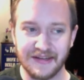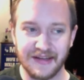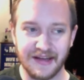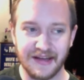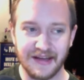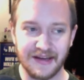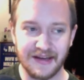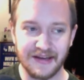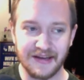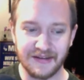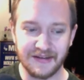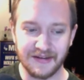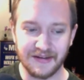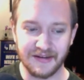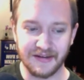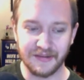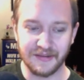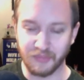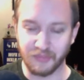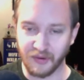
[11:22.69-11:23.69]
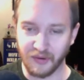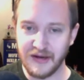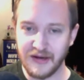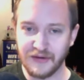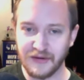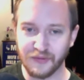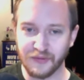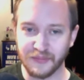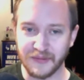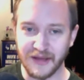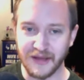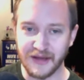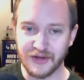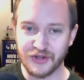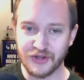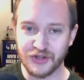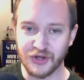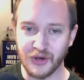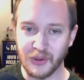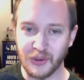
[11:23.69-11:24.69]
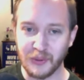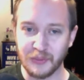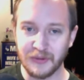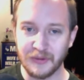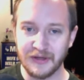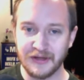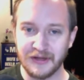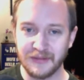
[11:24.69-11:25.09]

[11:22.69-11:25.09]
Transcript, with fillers: a uh, break from that show